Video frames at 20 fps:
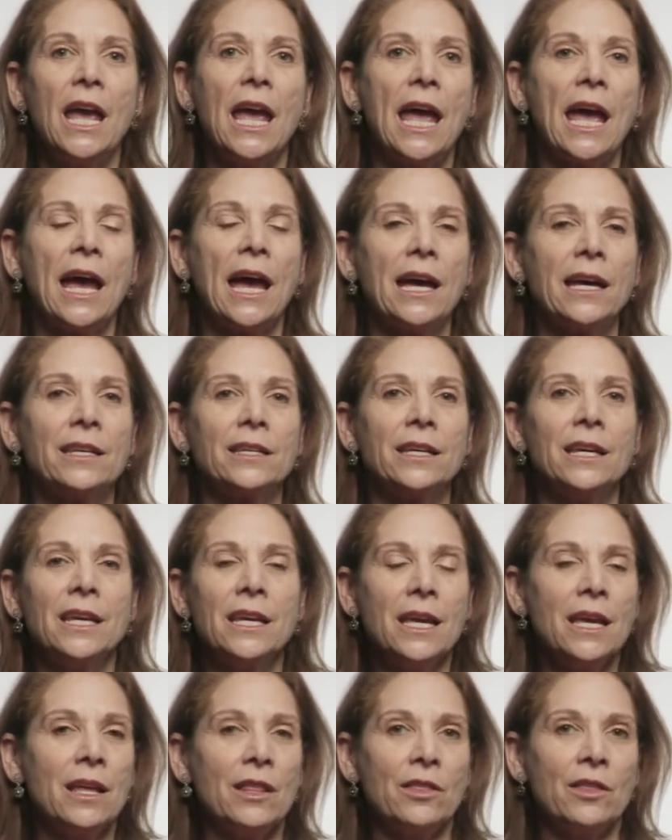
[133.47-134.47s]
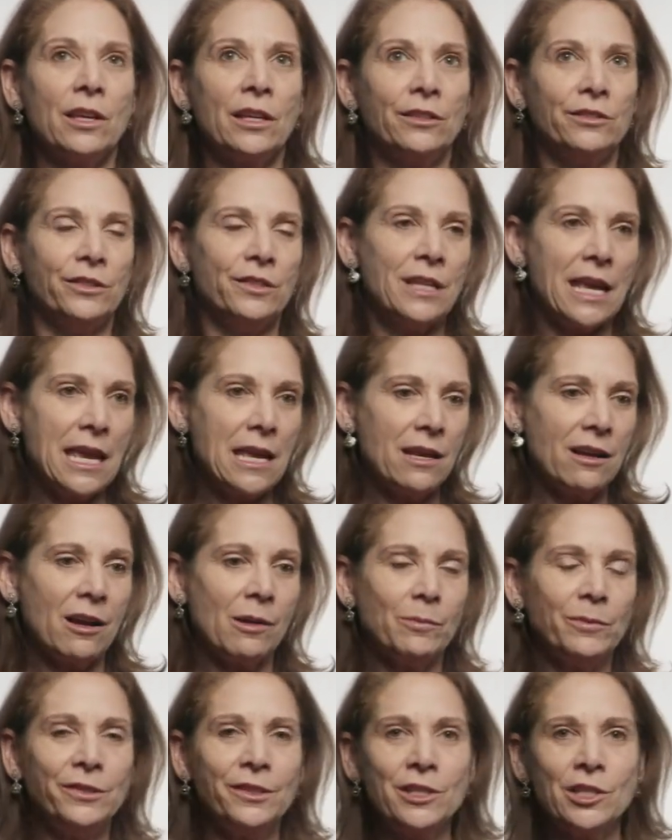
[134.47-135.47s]
and his date
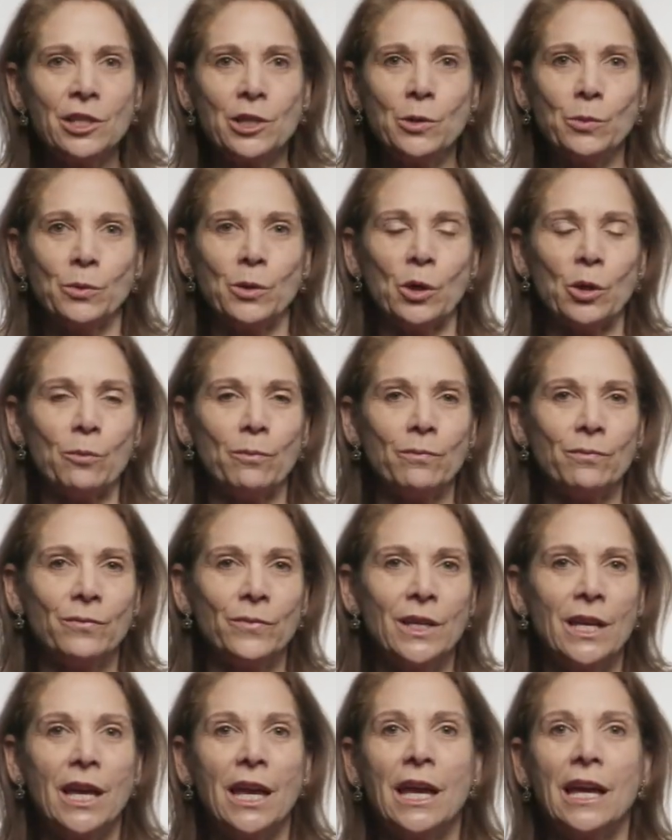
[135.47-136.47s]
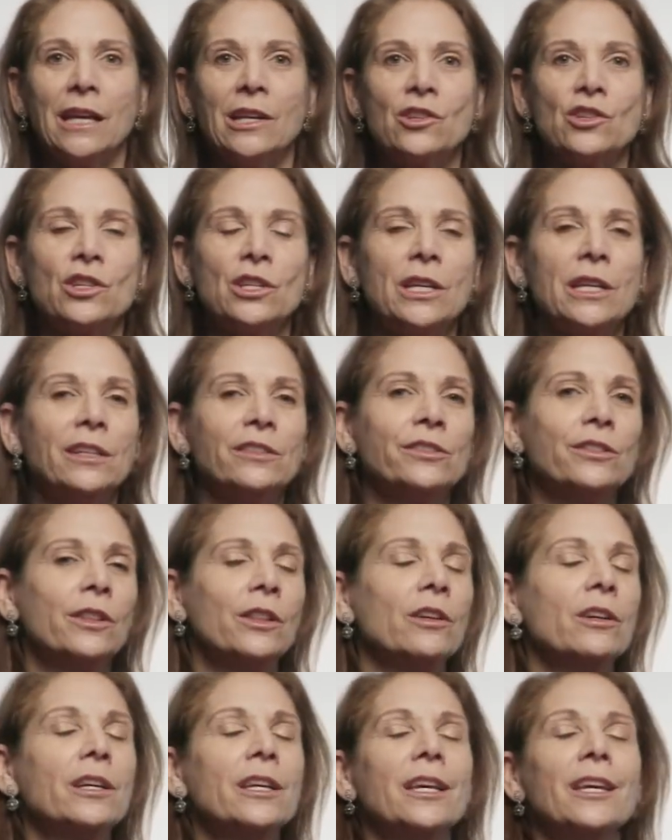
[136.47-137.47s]
comes into the room, and she's
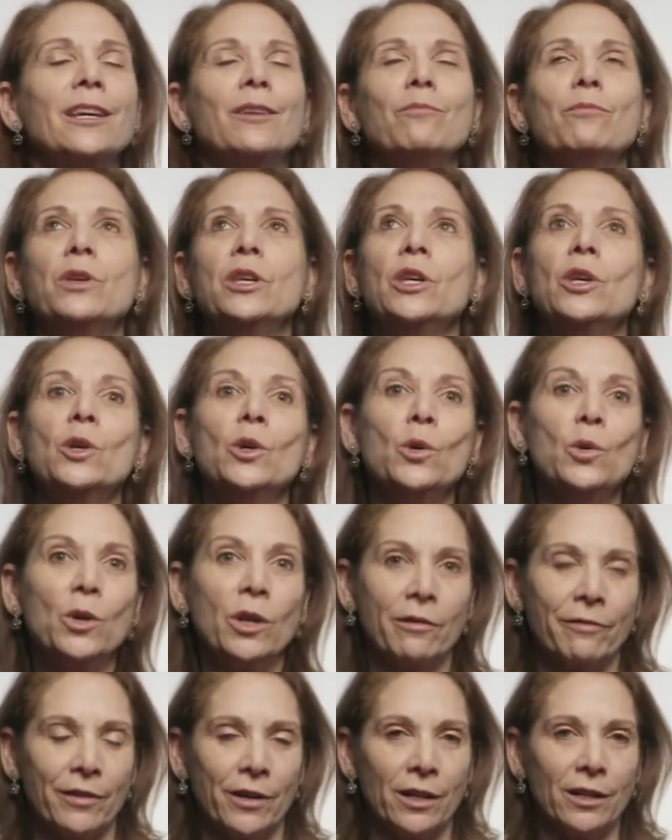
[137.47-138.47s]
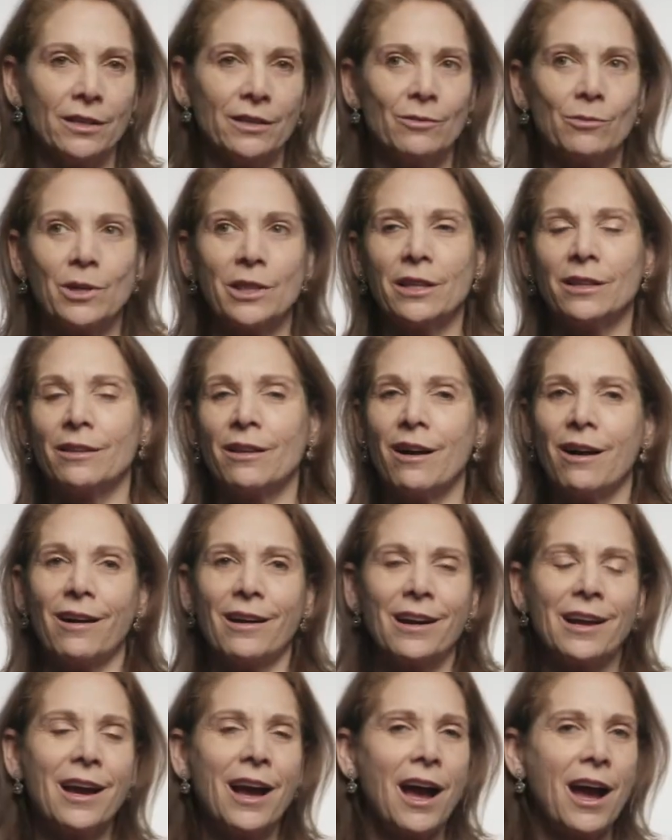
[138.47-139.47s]
looking beautiful with a
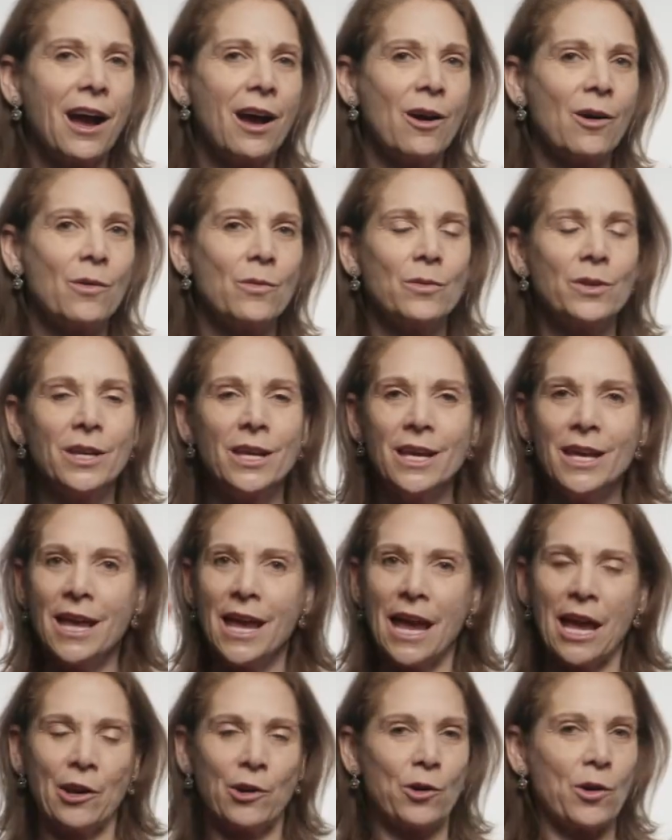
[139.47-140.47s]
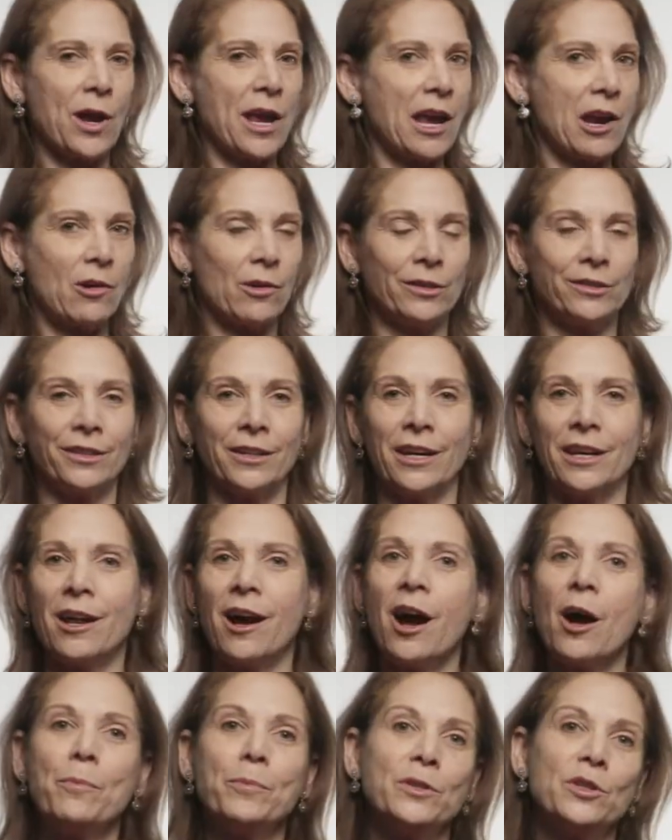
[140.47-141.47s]
long gown, and her hair is in an
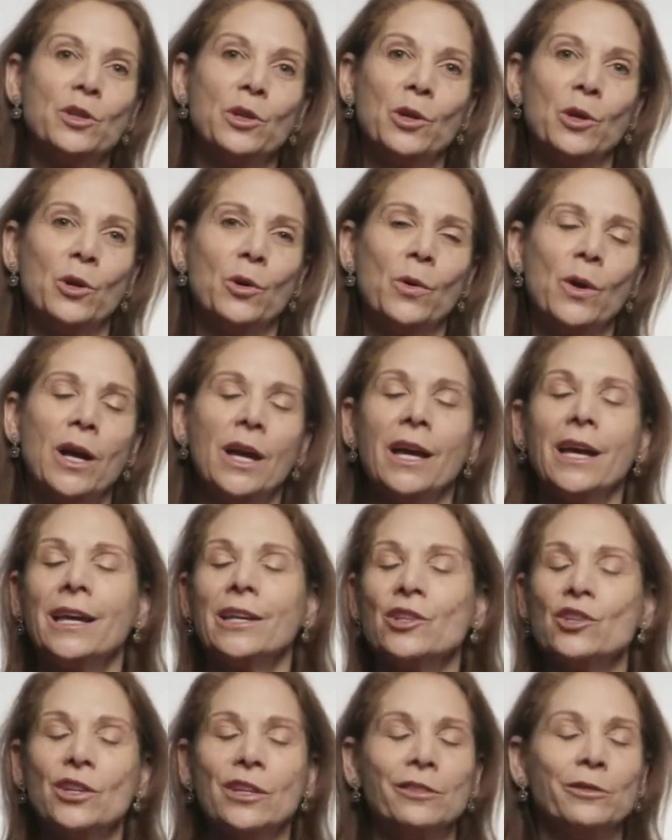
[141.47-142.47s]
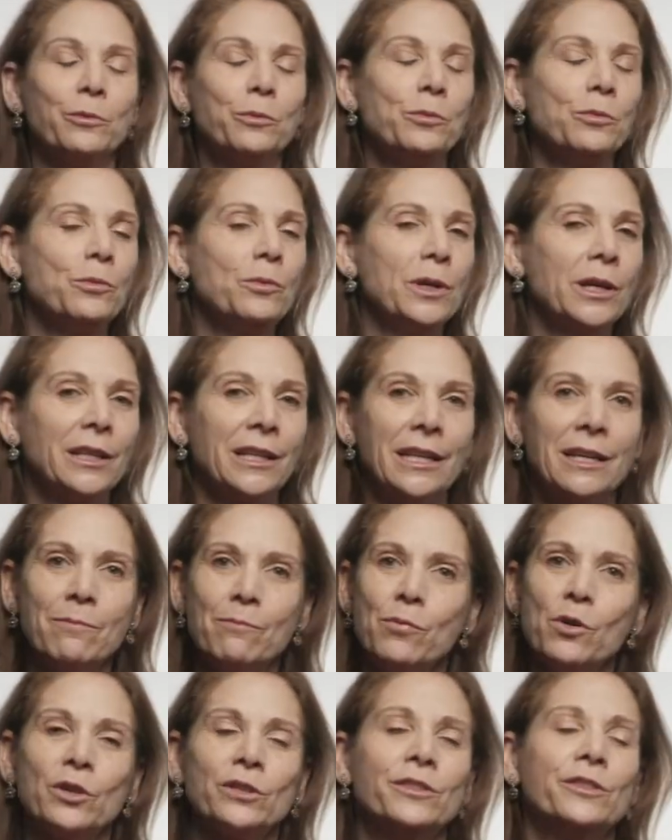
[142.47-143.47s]
updo, and she's really
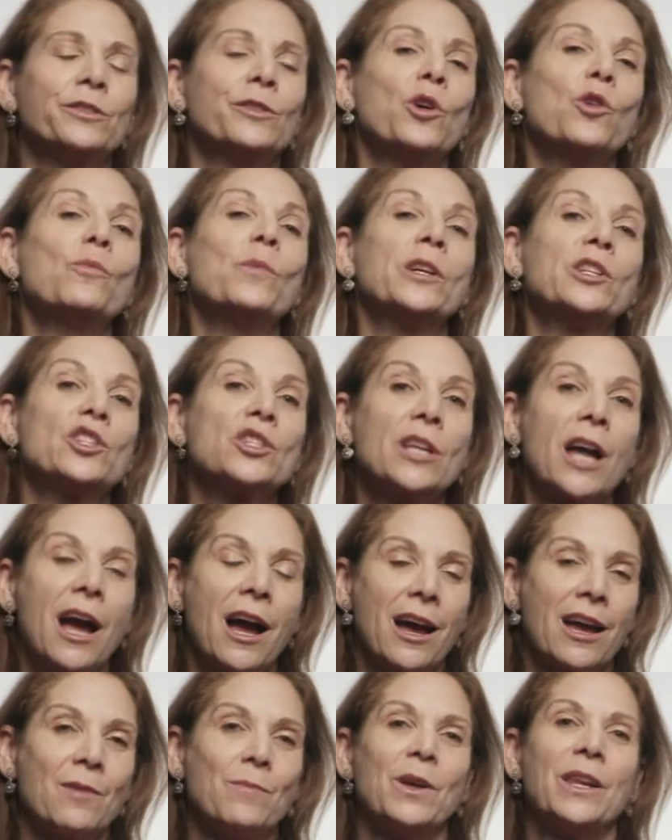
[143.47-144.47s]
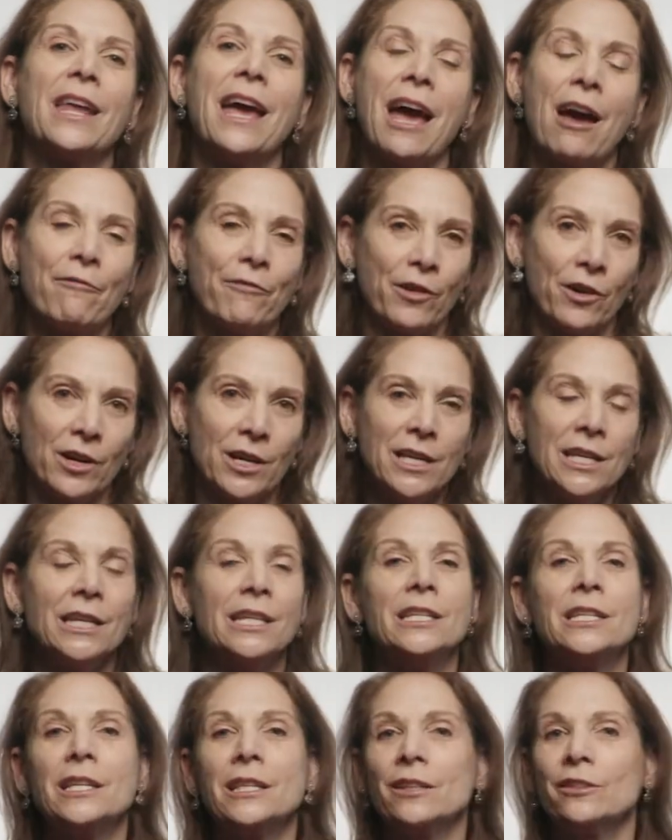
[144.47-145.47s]
put so much time and effort
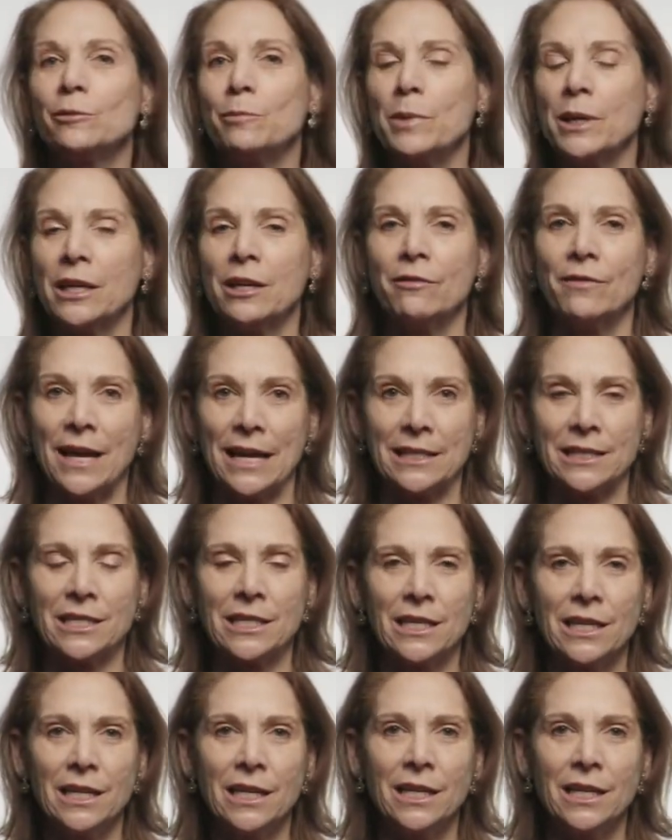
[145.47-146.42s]
into this big event.